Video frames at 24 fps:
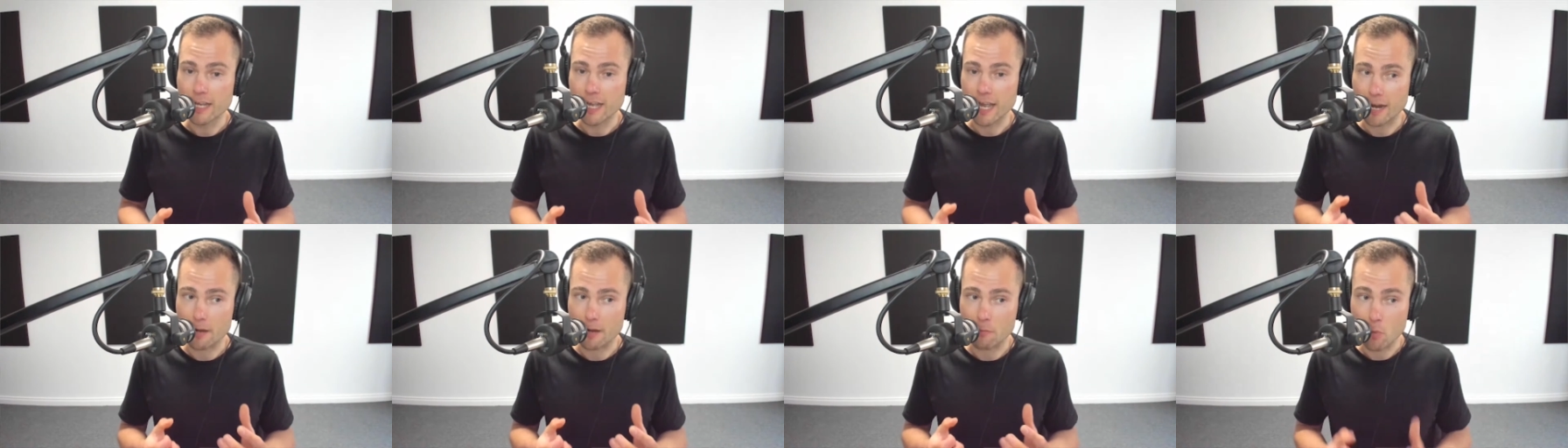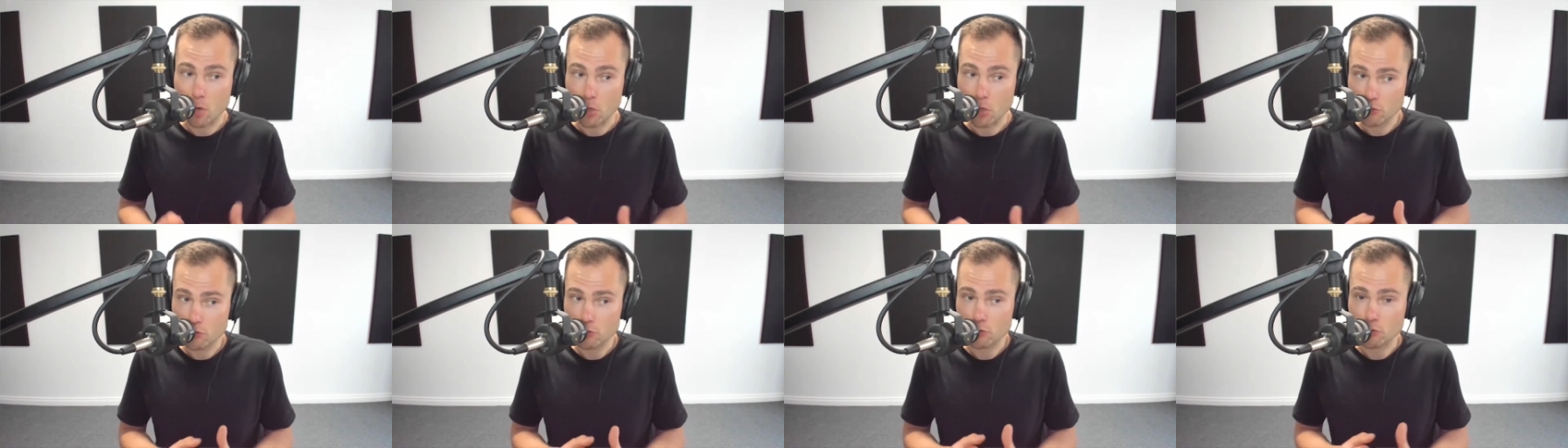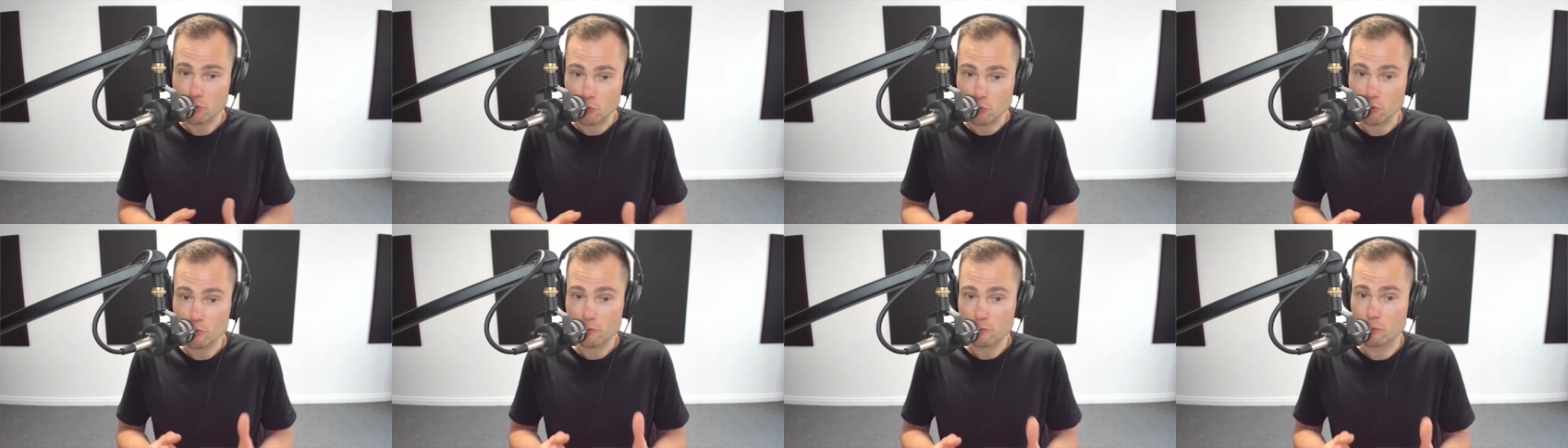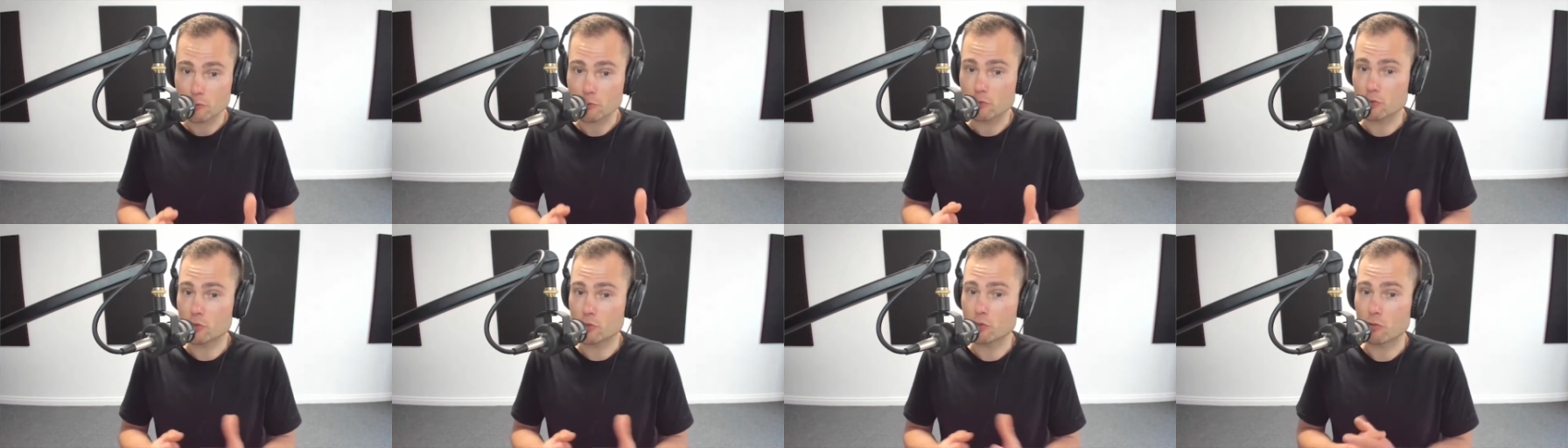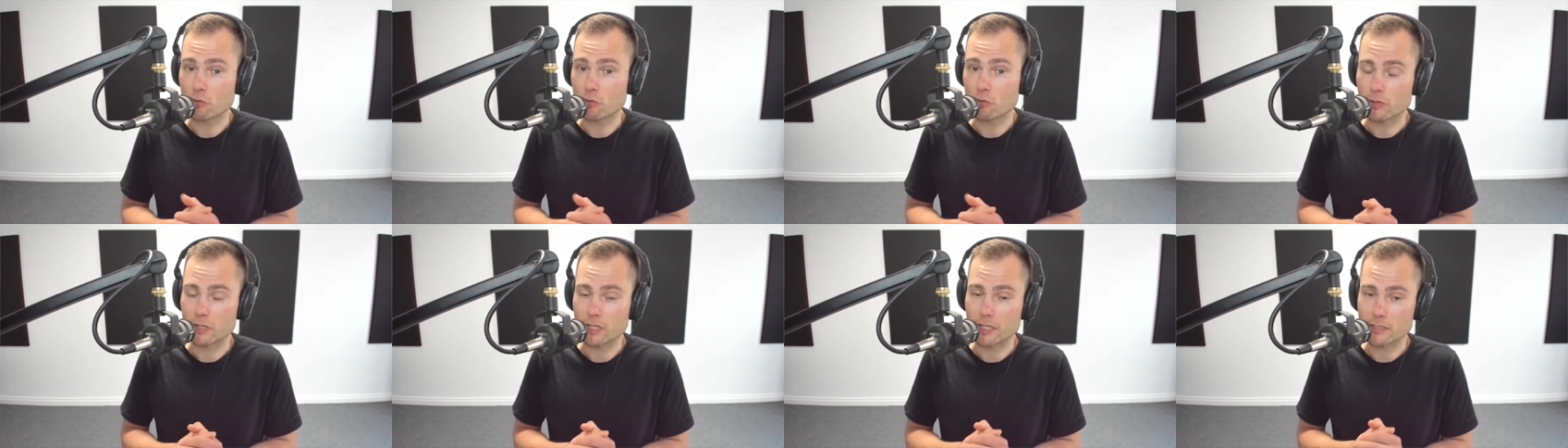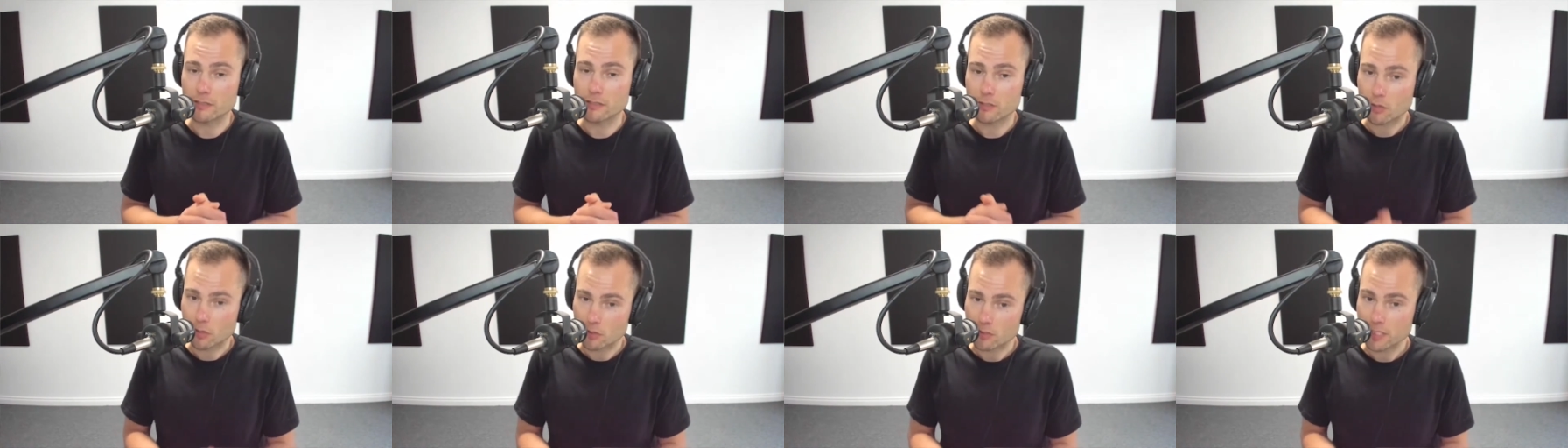and most useful to your
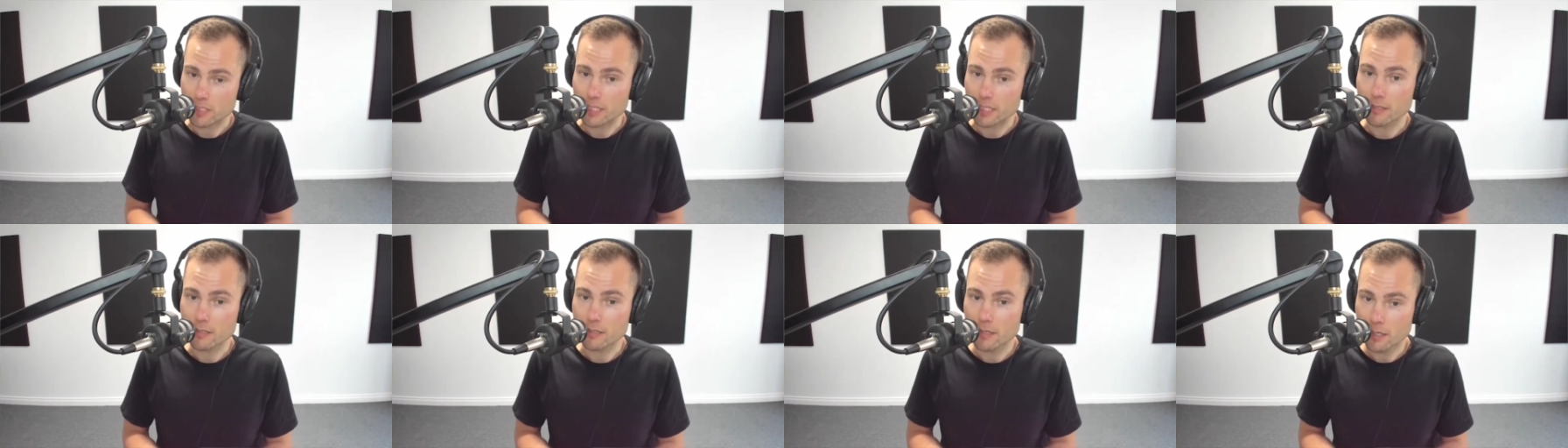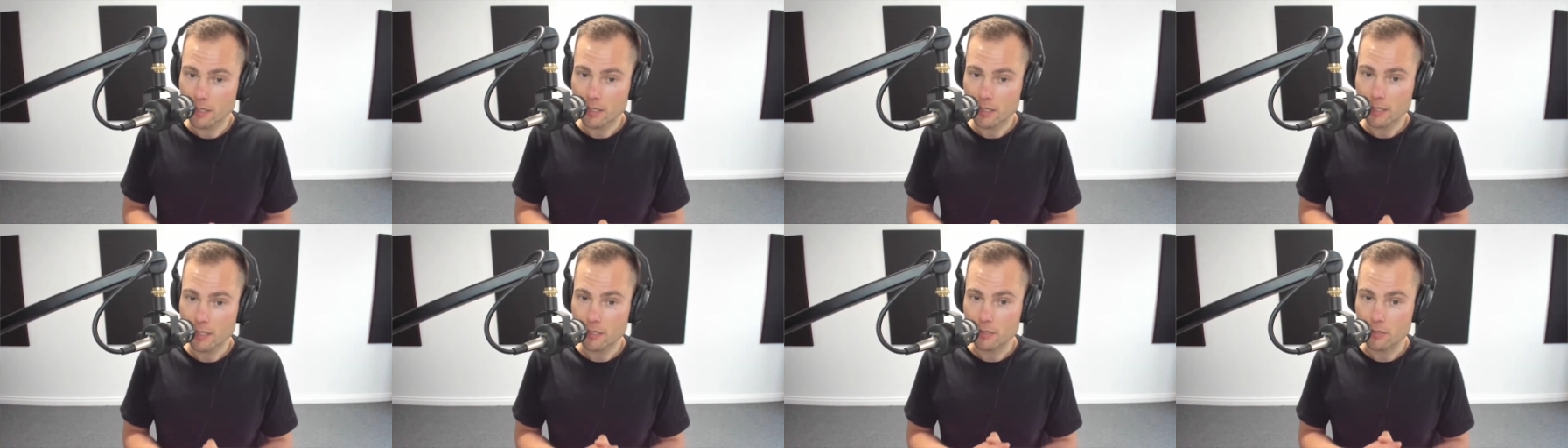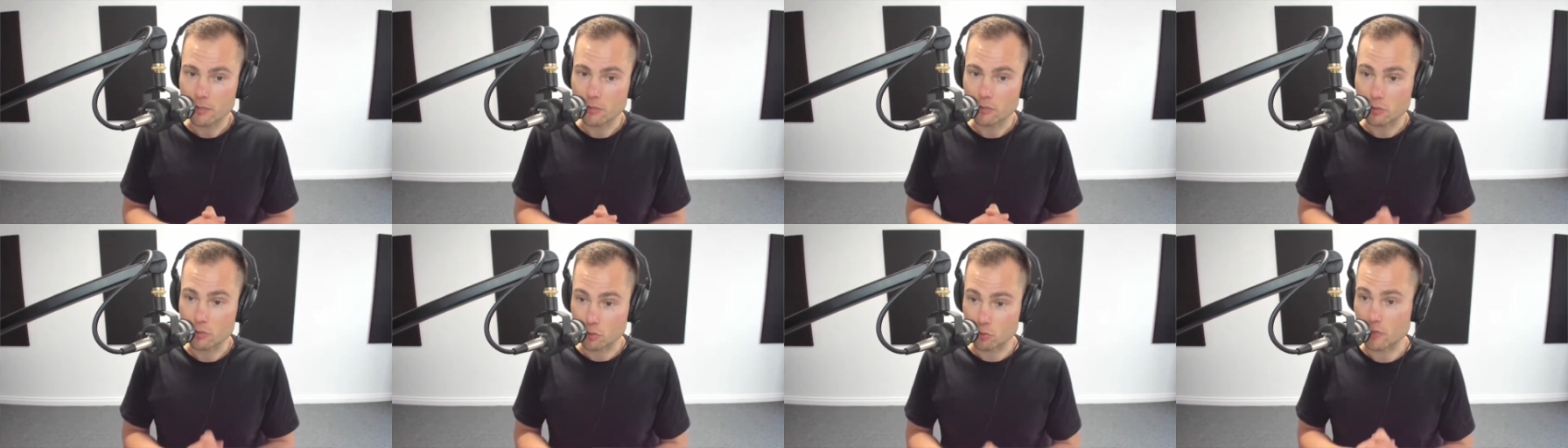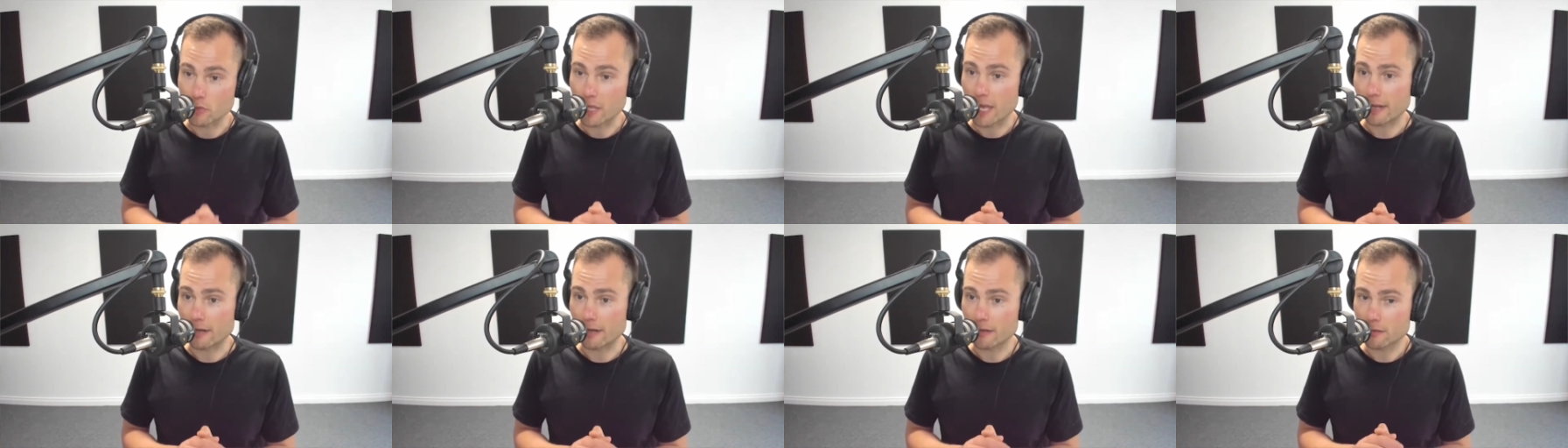audience content, do that.